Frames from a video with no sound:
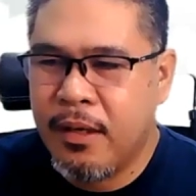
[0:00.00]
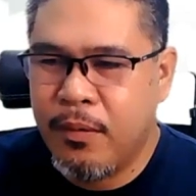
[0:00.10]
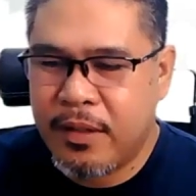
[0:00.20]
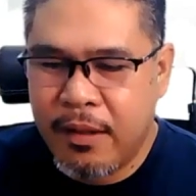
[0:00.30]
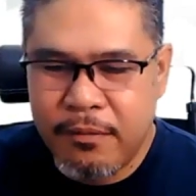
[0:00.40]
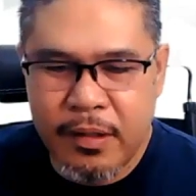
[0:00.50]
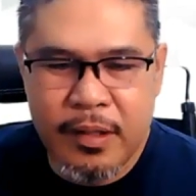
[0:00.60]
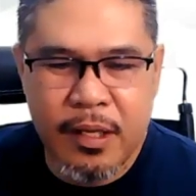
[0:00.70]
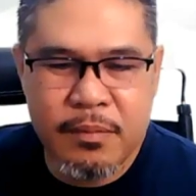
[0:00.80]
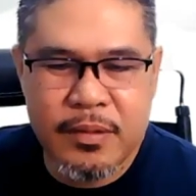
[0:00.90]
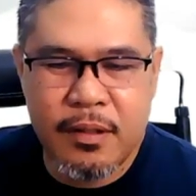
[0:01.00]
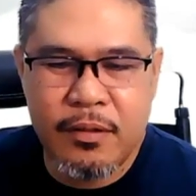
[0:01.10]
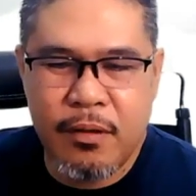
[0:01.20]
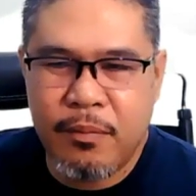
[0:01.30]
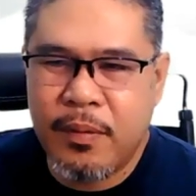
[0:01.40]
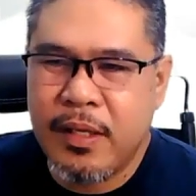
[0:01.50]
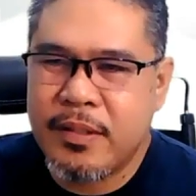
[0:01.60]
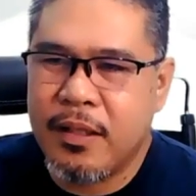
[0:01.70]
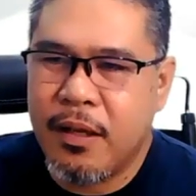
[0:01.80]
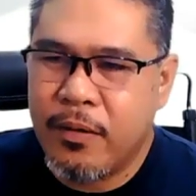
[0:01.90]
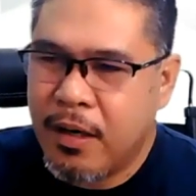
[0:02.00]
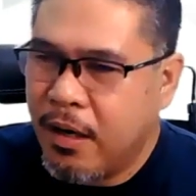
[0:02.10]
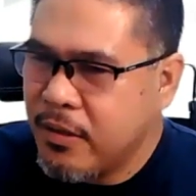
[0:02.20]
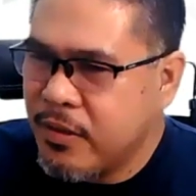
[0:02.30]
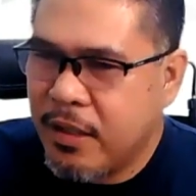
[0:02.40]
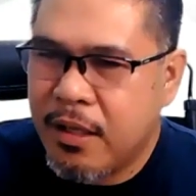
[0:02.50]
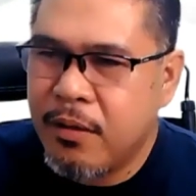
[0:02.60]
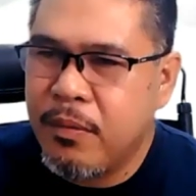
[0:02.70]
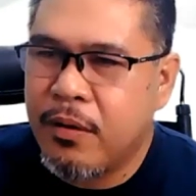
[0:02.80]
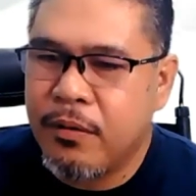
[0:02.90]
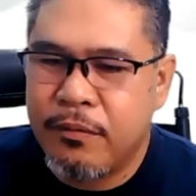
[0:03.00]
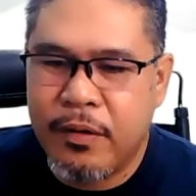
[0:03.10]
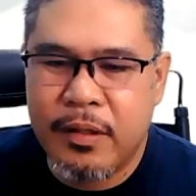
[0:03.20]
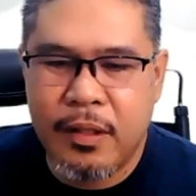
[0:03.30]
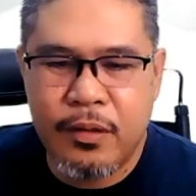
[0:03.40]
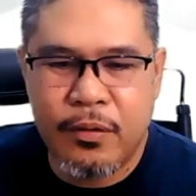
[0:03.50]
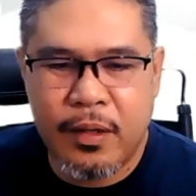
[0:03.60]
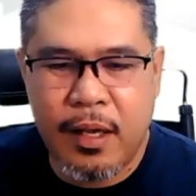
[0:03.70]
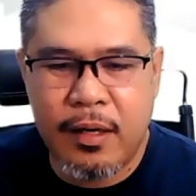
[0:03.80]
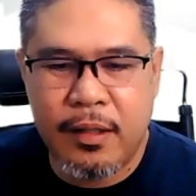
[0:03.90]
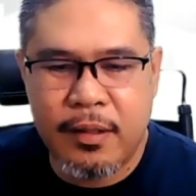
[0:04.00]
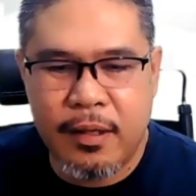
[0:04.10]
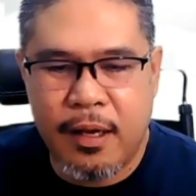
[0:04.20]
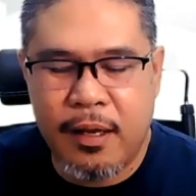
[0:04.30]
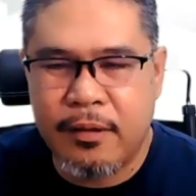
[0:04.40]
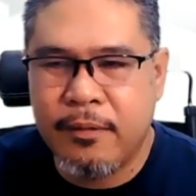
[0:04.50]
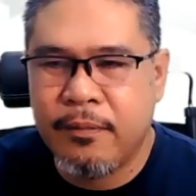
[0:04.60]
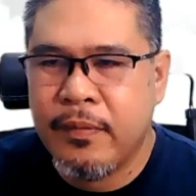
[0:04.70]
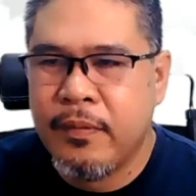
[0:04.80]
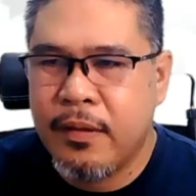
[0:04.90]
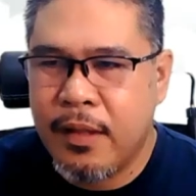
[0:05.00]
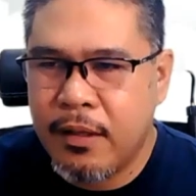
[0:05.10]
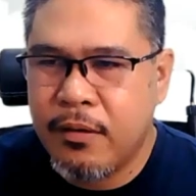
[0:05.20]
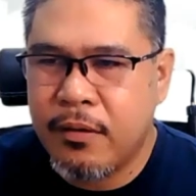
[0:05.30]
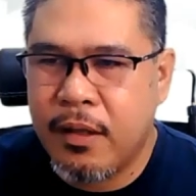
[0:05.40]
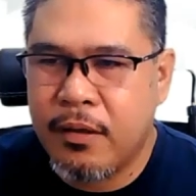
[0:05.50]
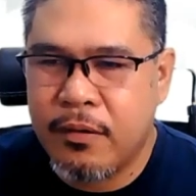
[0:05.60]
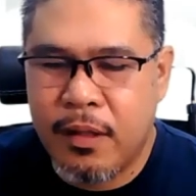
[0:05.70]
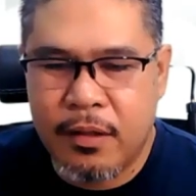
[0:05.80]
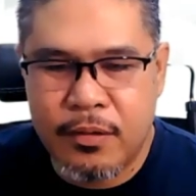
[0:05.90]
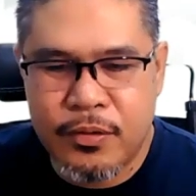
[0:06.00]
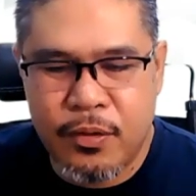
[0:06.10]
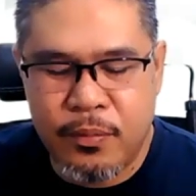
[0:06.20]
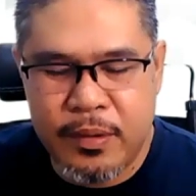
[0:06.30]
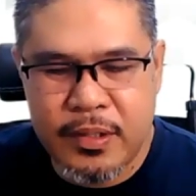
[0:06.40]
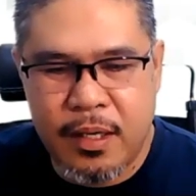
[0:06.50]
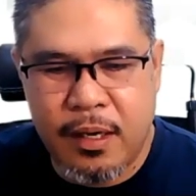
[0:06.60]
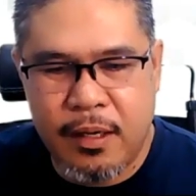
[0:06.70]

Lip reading: that whatever dreams that you have placed in our hearts that can be converted to reality, God. Thank you so much,